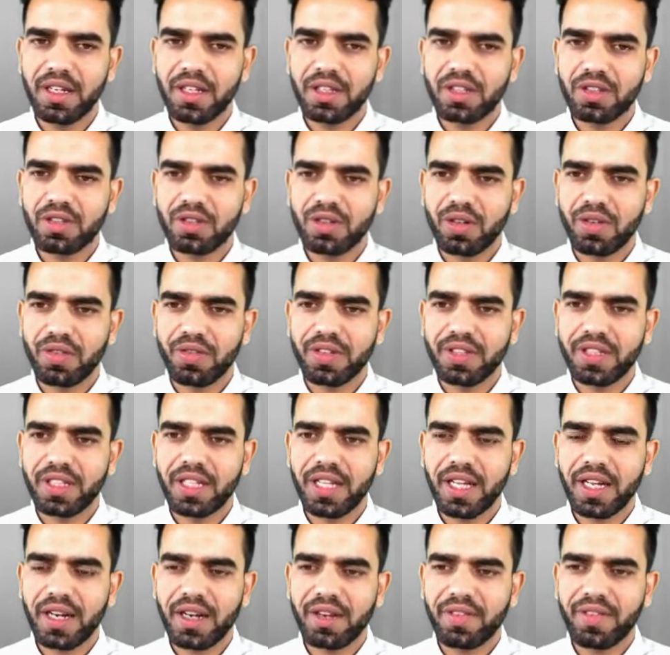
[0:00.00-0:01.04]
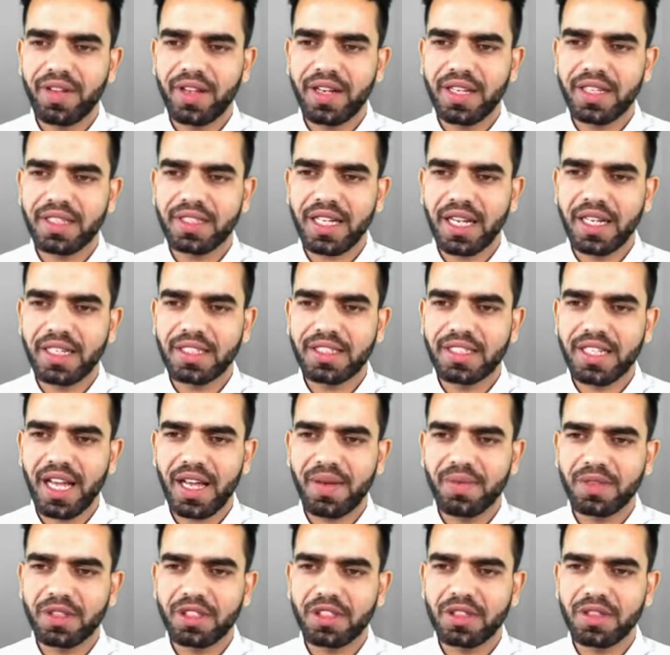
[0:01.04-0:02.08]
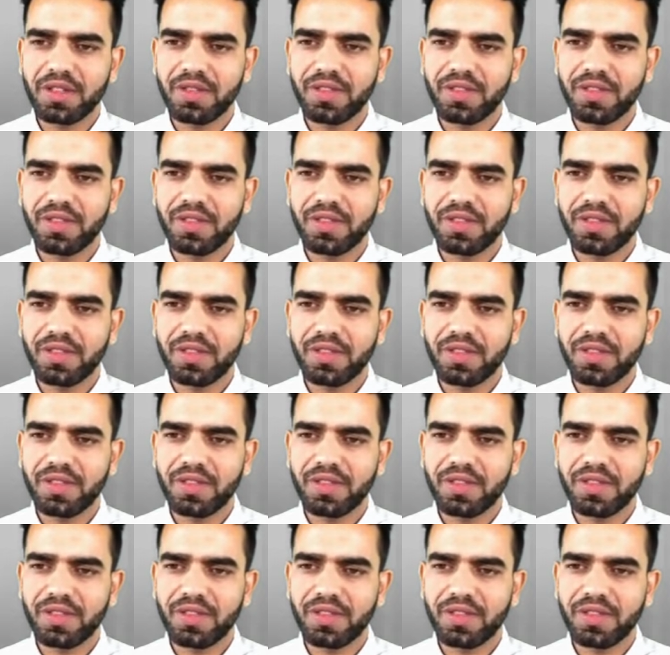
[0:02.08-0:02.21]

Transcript: So there are various enzymes